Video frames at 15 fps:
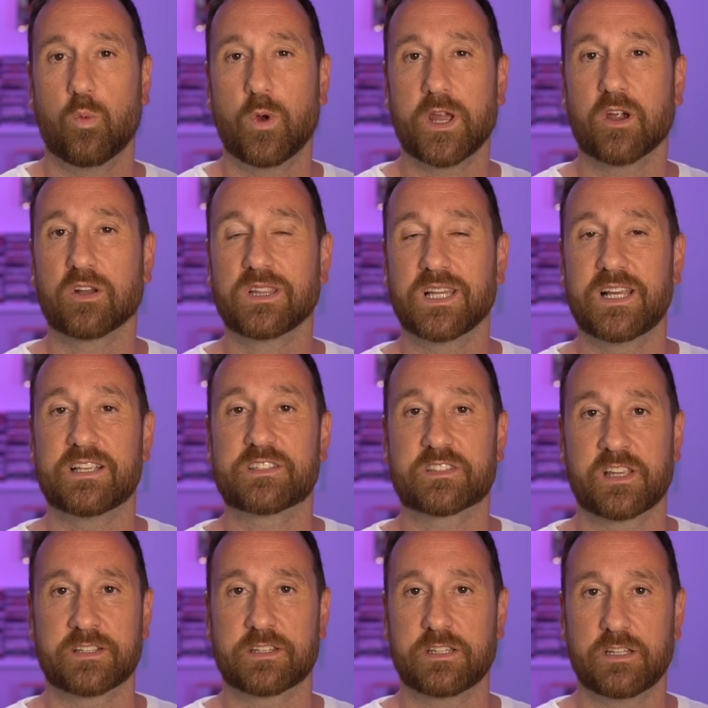We are less
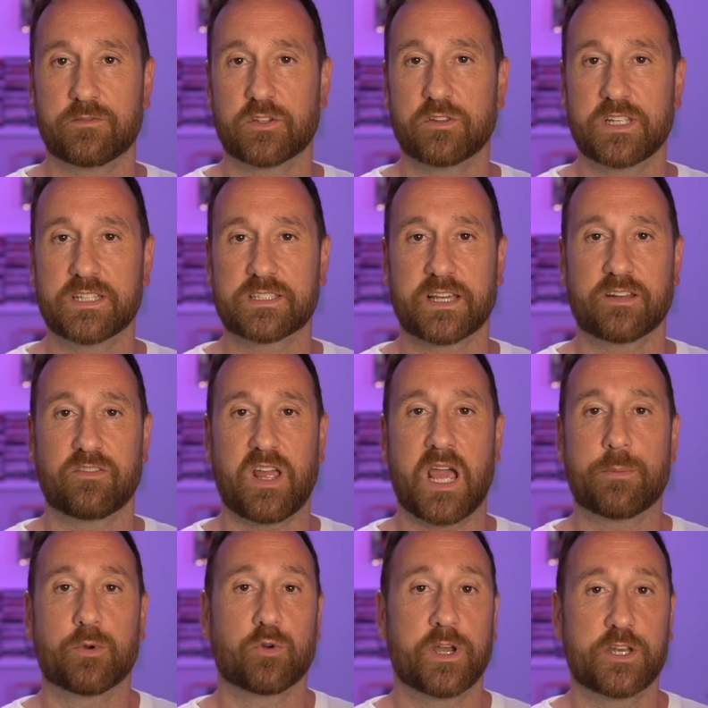sensitive to these kind of
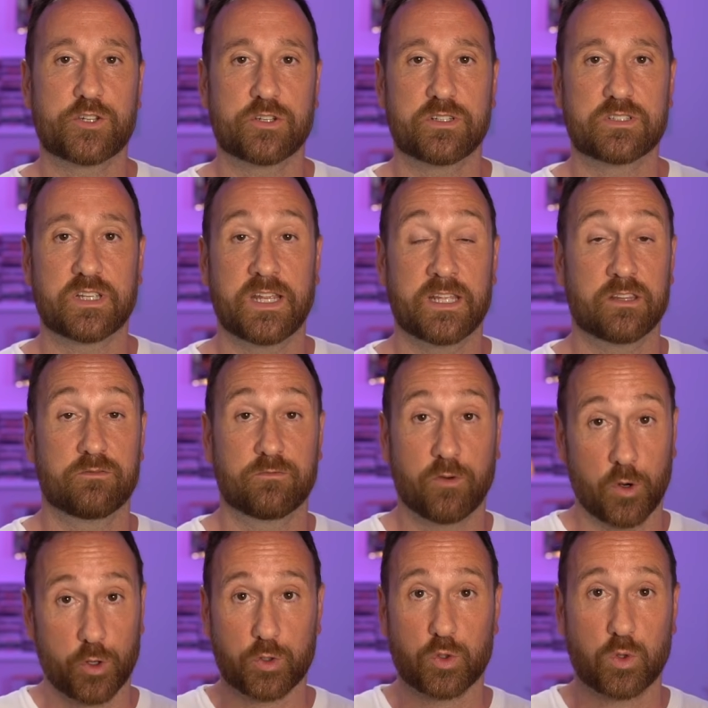aberrations in the
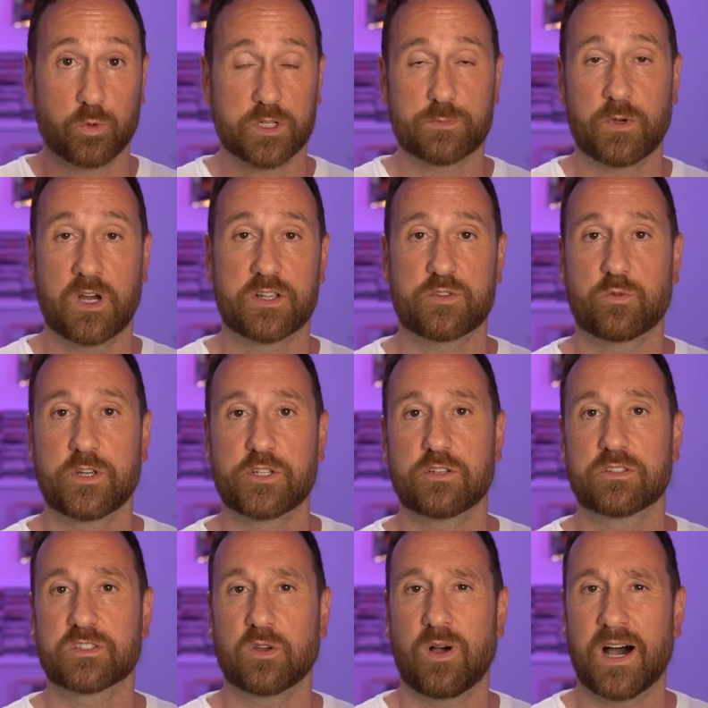vertical response
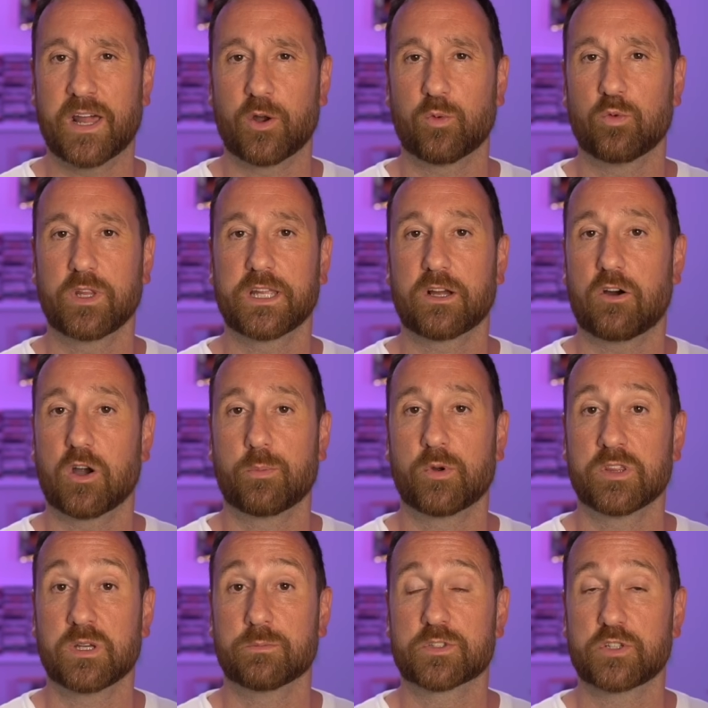region, so I don't really harp
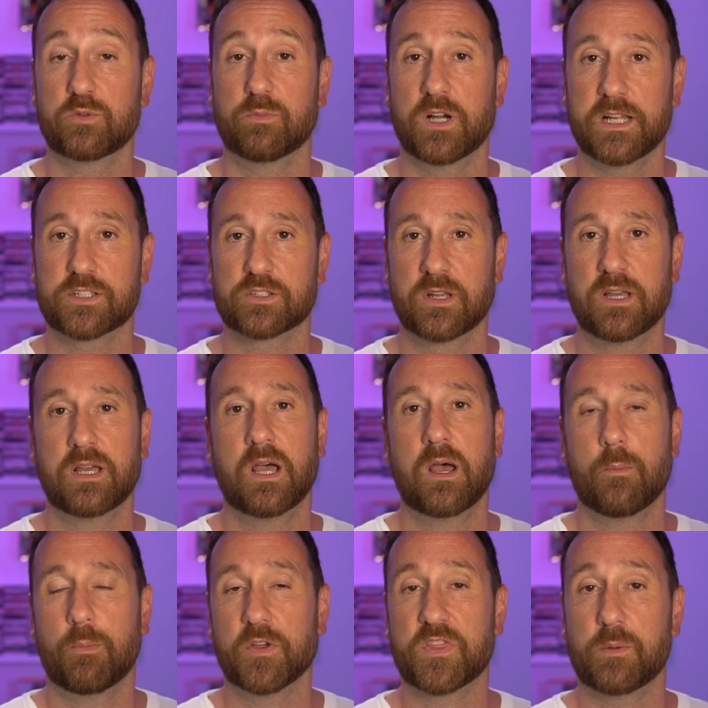on them too much.
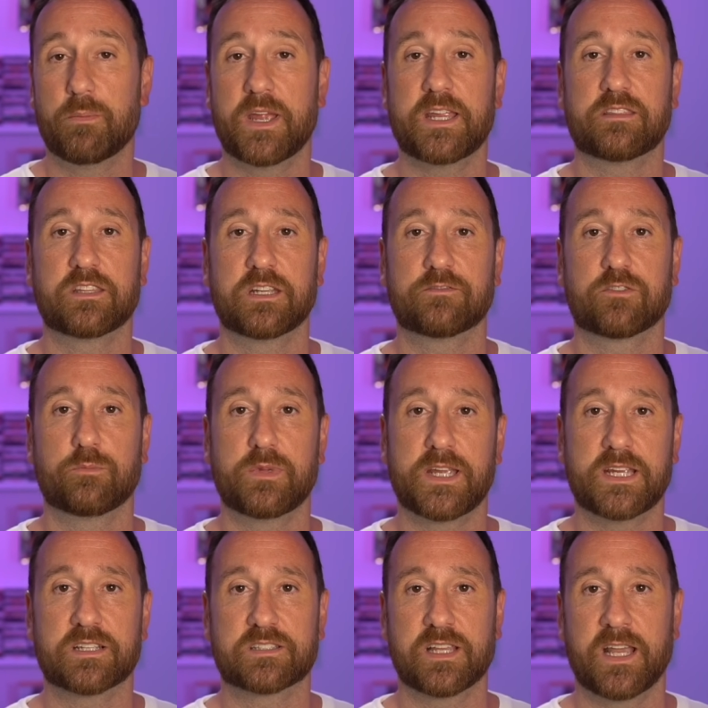But the main thing for
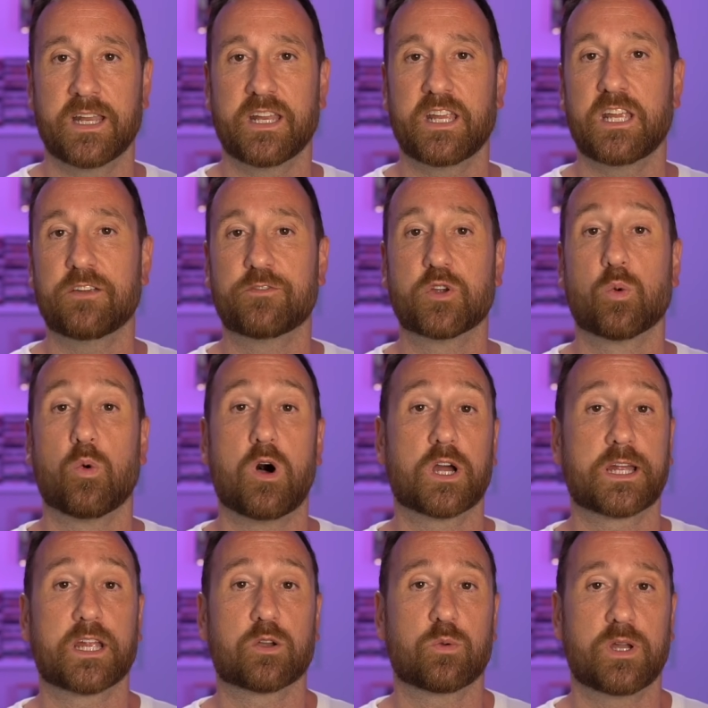me is that if you're
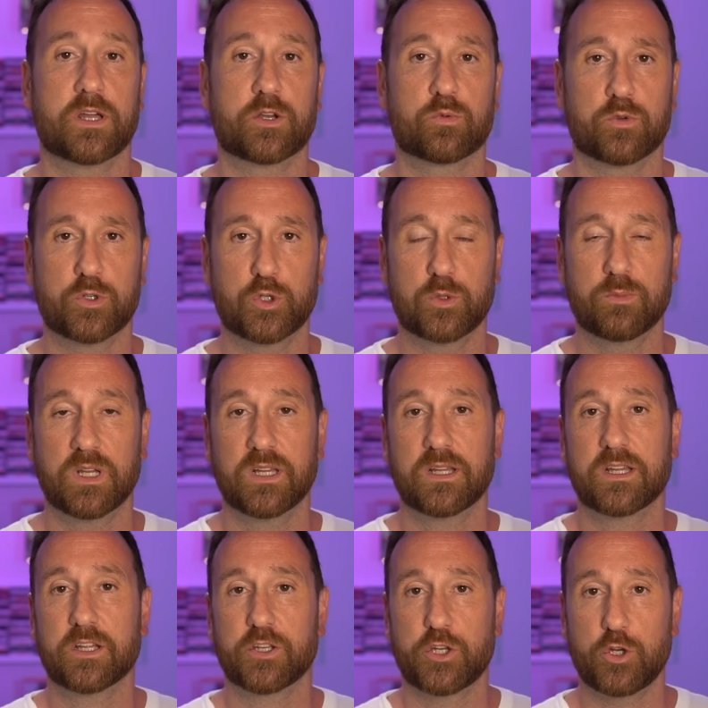walking around a room,
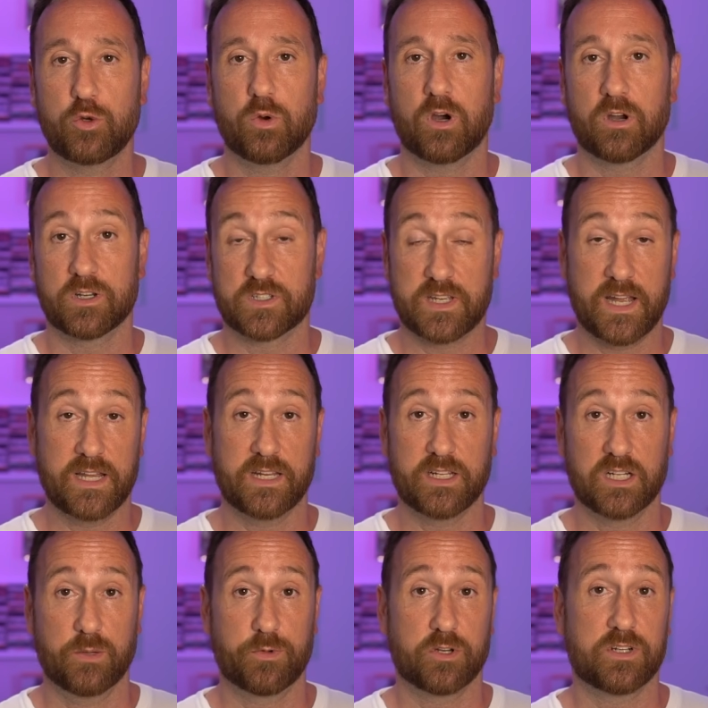you are standing
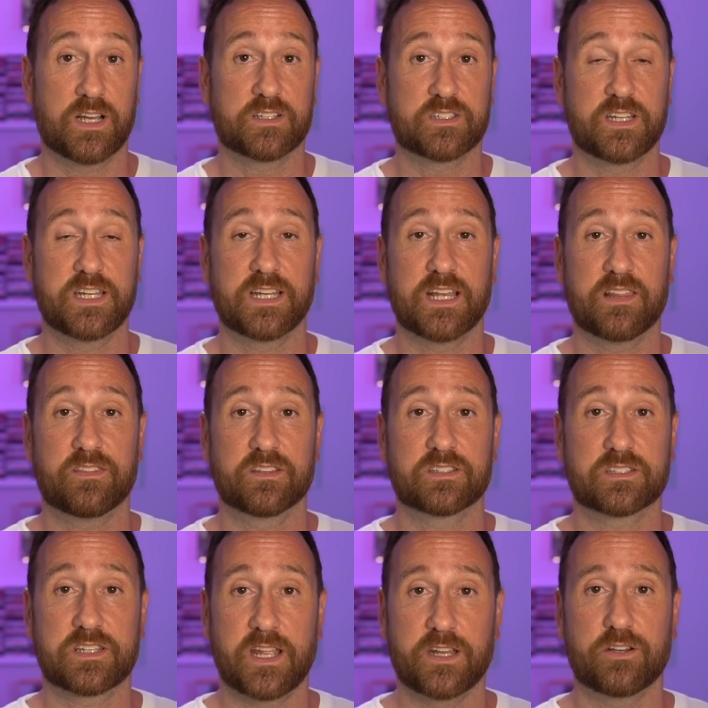up. You're not sitting at the
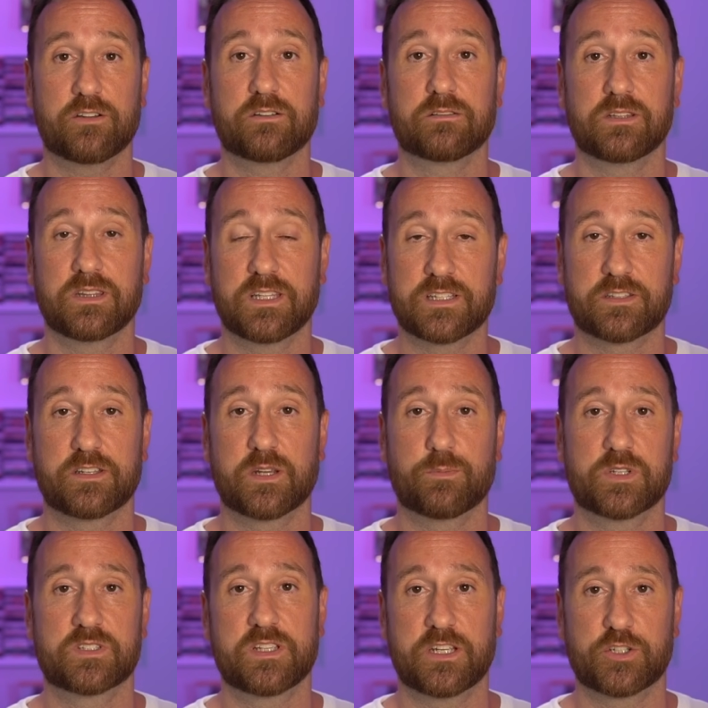standard listening
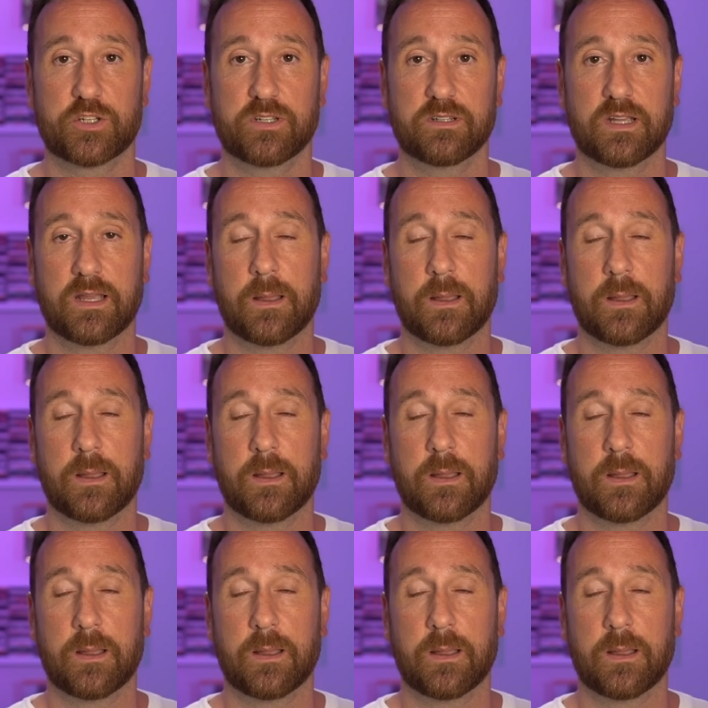position.